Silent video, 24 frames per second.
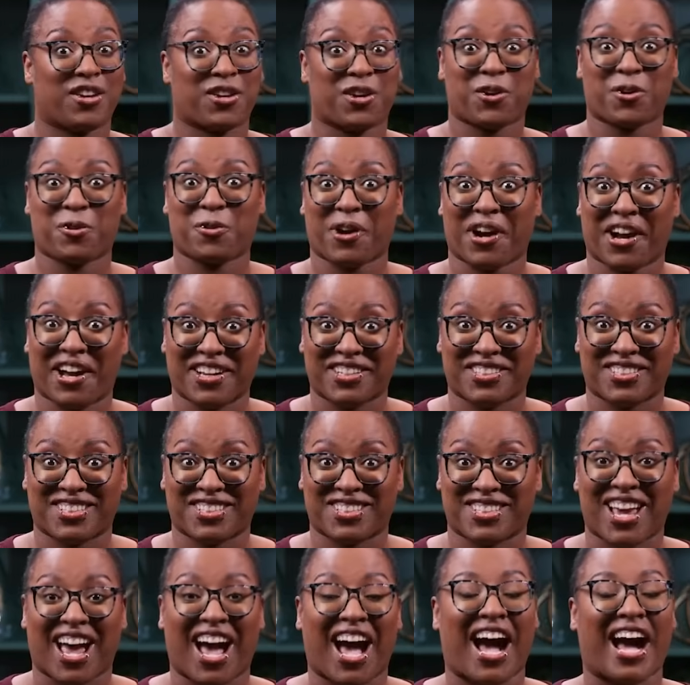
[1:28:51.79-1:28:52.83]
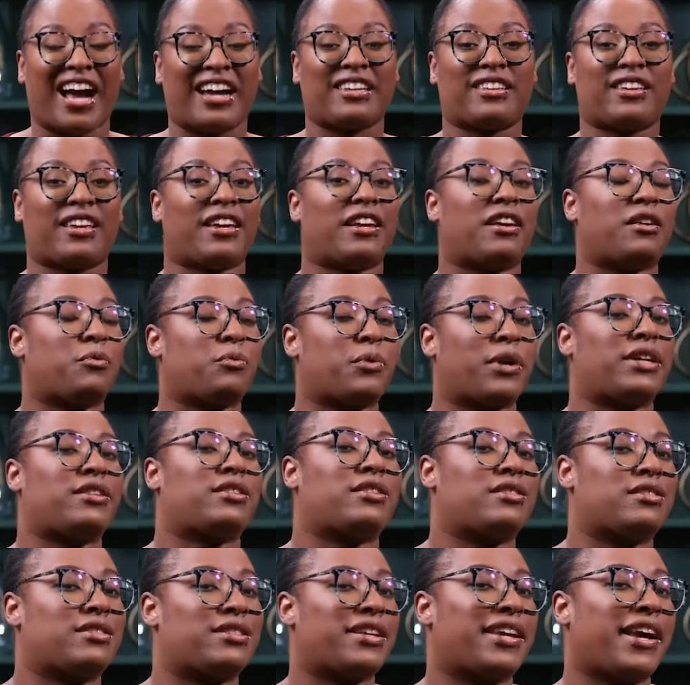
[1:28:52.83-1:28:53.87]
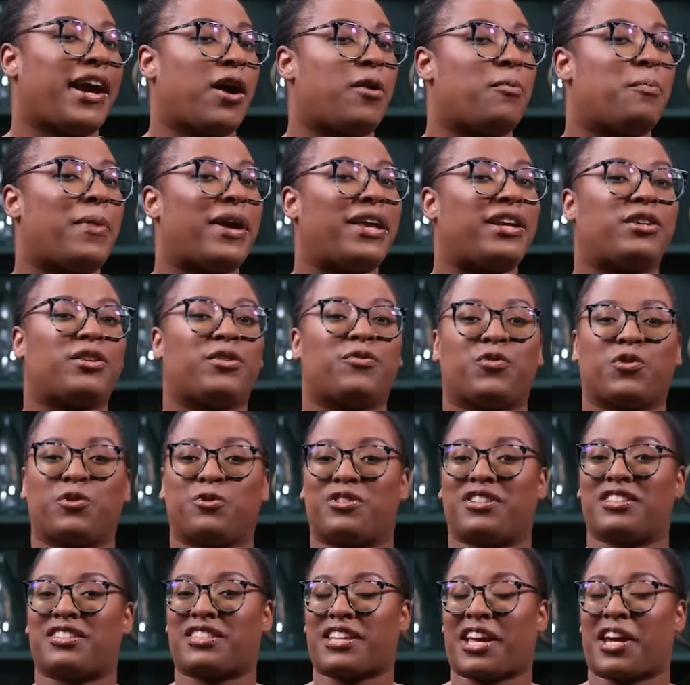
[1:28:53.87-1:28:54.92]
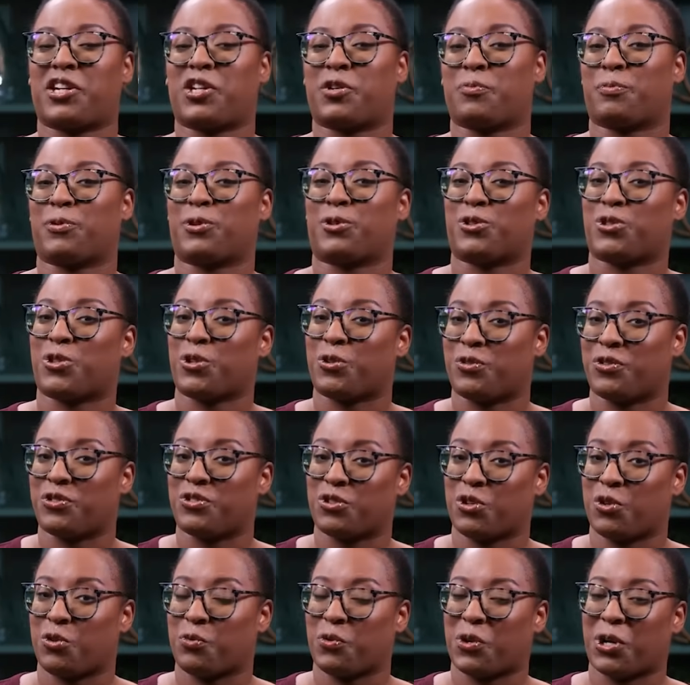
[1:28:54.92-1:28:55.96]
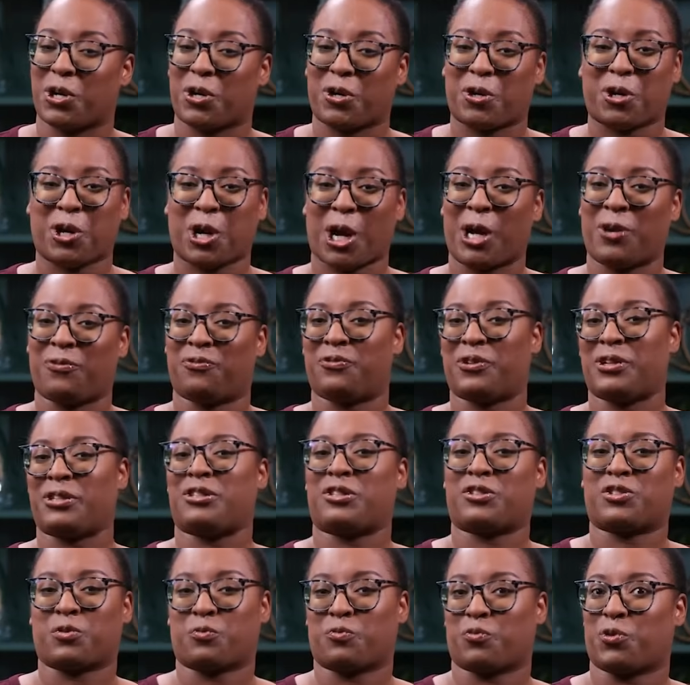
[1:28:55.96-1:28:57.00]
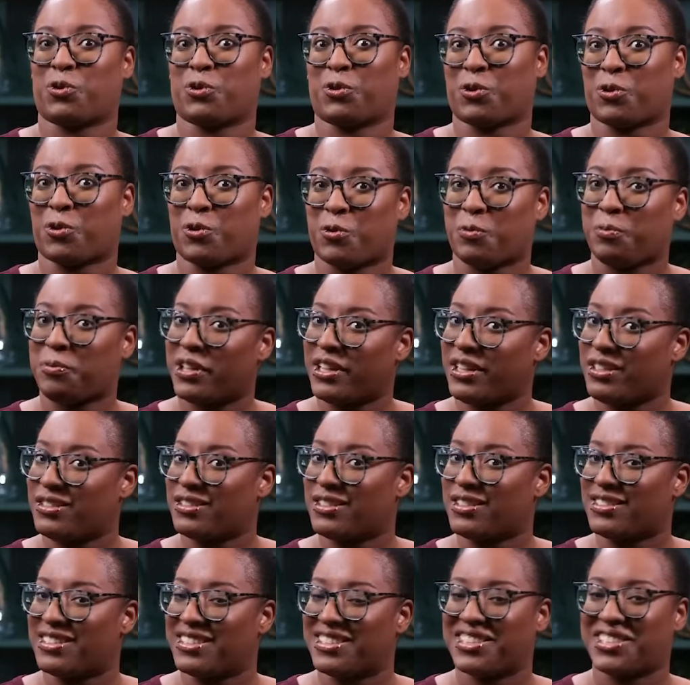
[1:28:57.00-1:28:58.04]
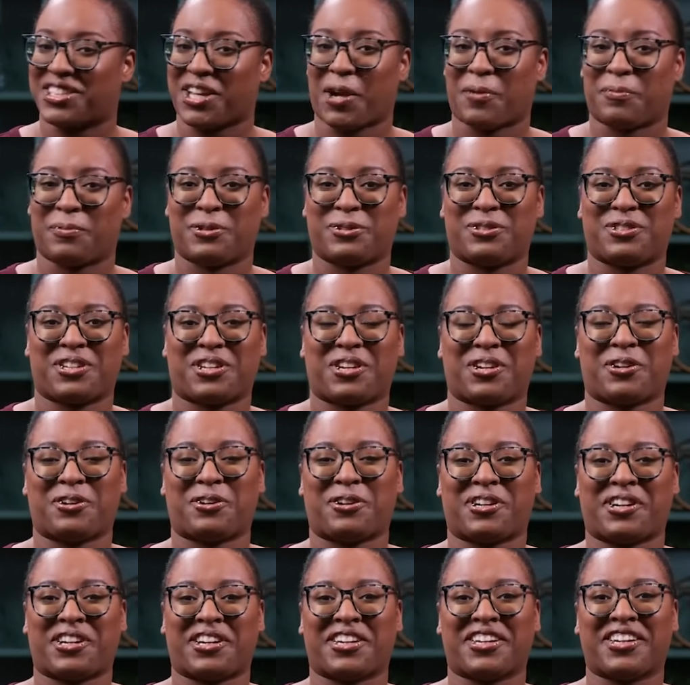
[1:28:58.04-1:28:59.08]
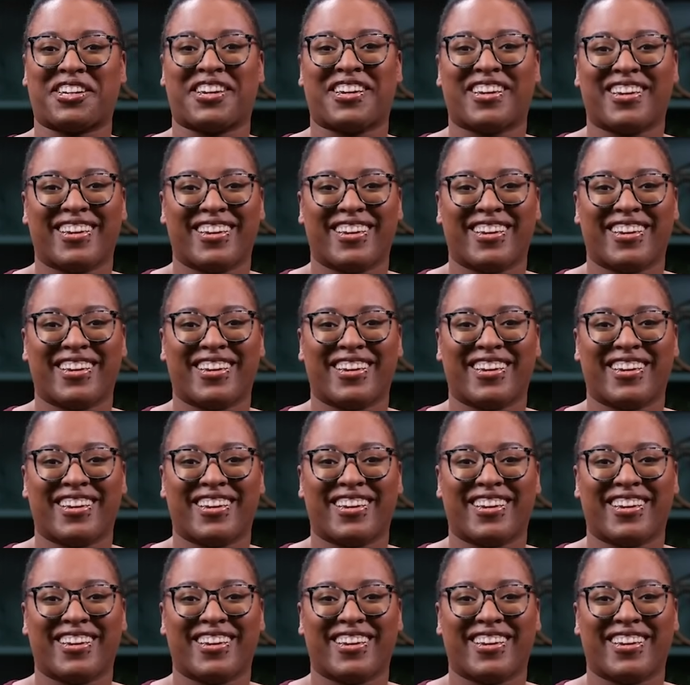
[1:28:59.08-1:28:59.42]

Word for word: Congrats. I can't wait to see how many of you decide to pursue this career and visit some really cool places in cybersecurity.